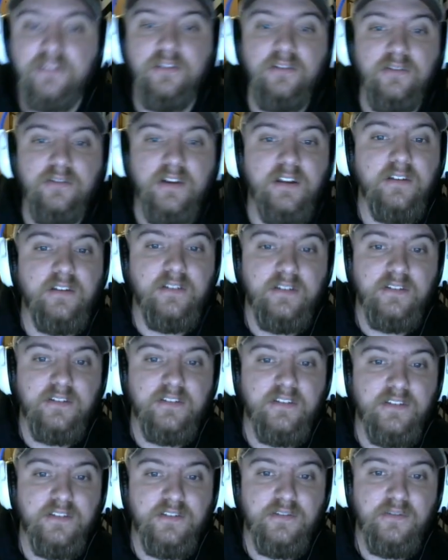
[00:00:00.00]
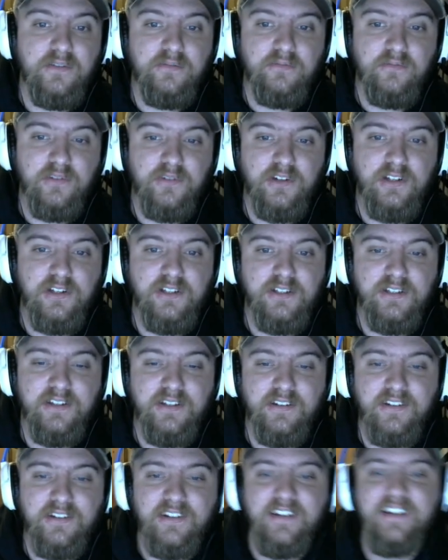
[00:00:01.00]
Oh, and this
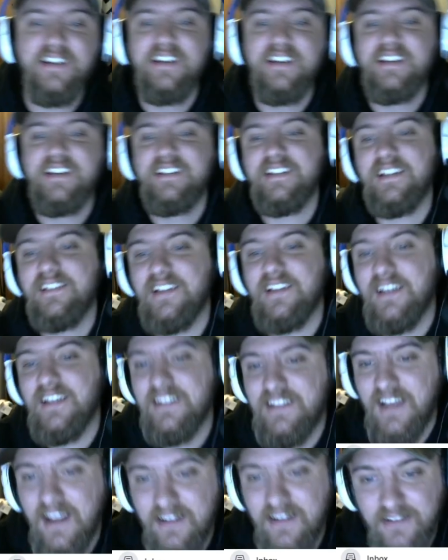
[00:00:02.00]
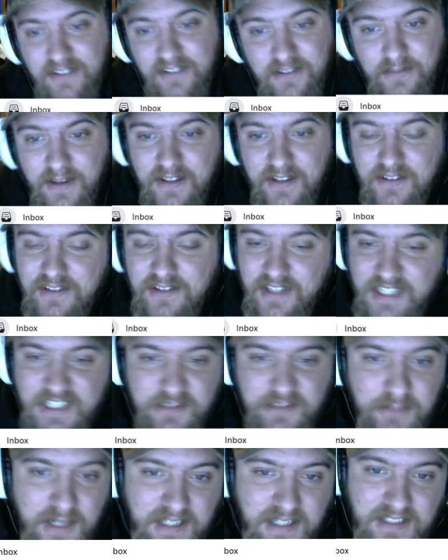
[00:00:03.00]
clear taillights. I don't know, man. Those are like
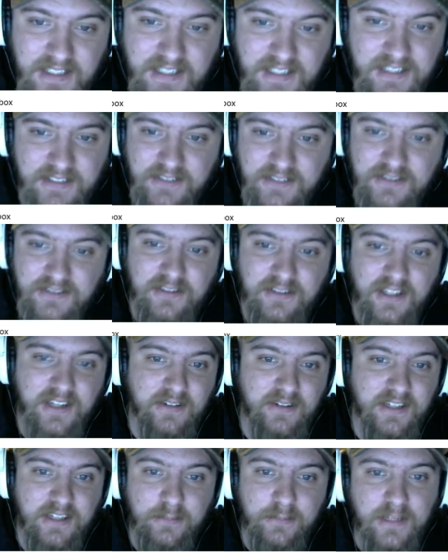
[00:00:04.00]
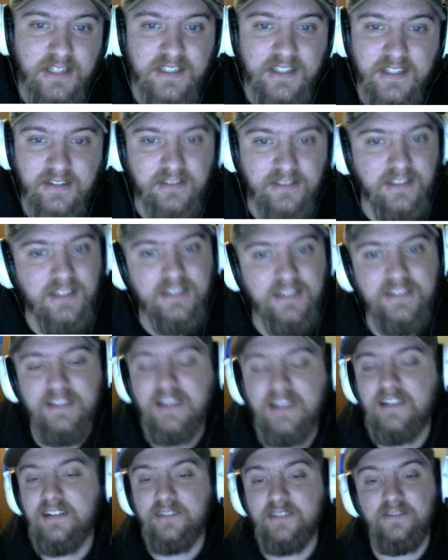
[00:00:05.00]
Spec Ds. Those are like eBay taillights.
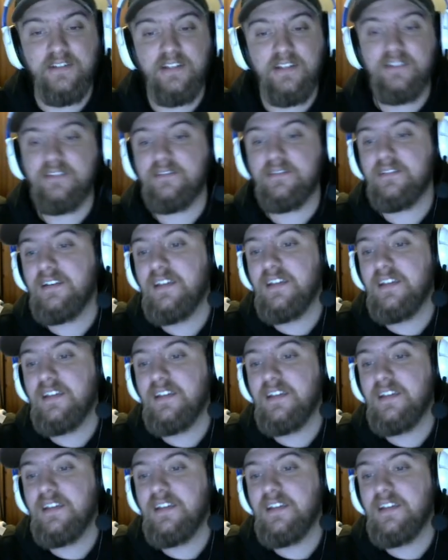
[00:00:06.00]
I don't even know.